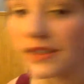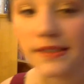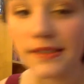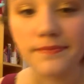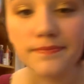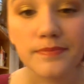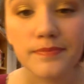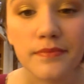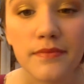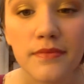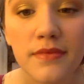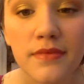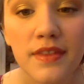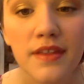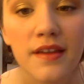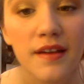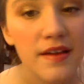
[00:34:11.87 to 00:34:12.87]
So
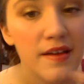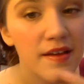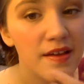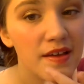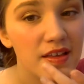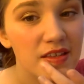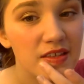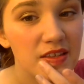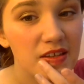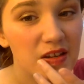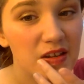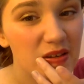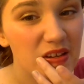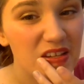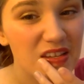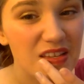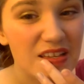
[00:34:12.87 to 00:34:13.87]
you want to
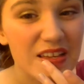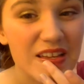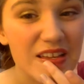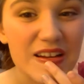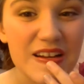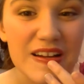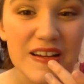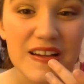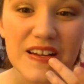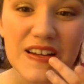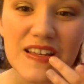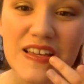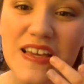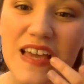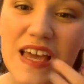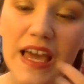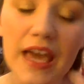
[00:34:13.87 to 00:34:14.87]
make sure that you don't have any
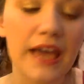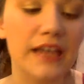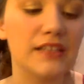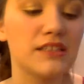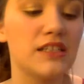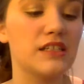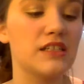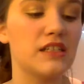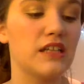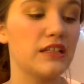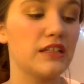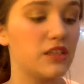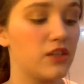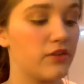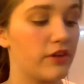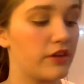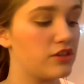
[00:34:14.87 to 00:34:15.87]
excess
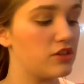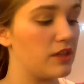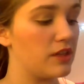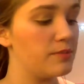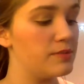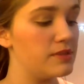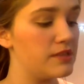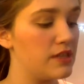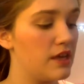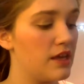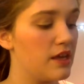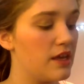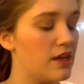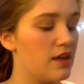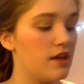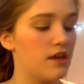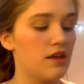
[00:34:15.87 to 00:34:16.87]
collecting around your lips.
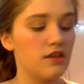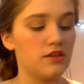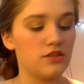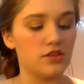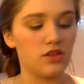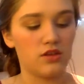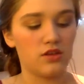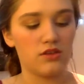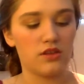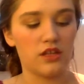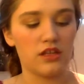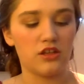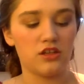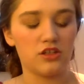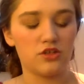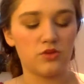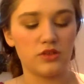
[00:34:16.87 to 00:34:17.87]
So then
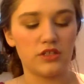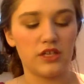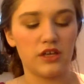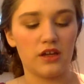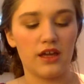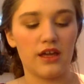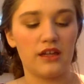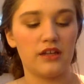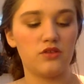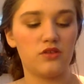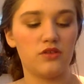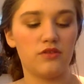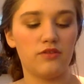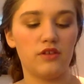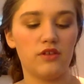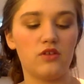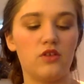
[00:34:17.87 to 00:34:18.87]
you just want to take any sort
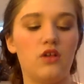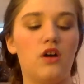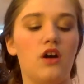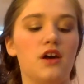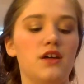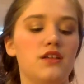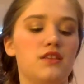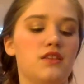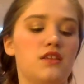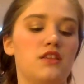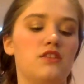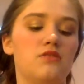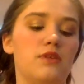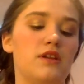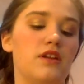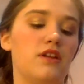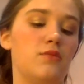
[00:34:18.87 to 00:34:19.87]
of little cloth. These are
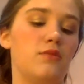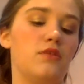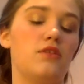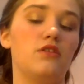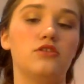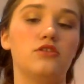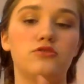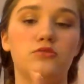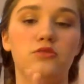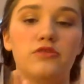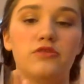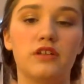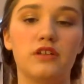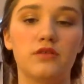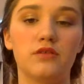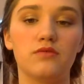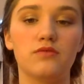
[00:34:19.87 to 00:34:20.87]
my nail polish
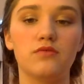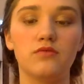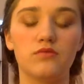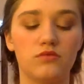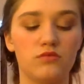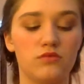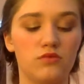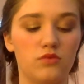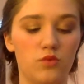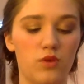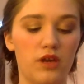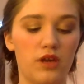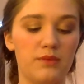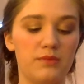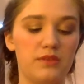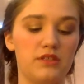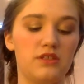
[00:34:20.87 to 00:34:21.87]
removing
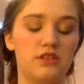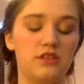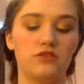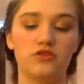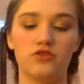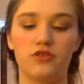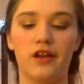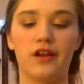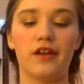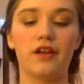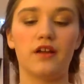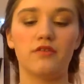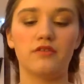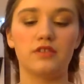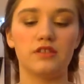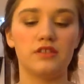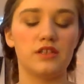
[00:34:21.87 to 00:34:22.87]
wipes. They're dry,
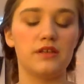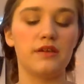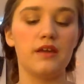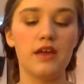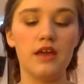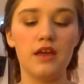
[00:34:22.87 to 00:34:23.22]
obviously.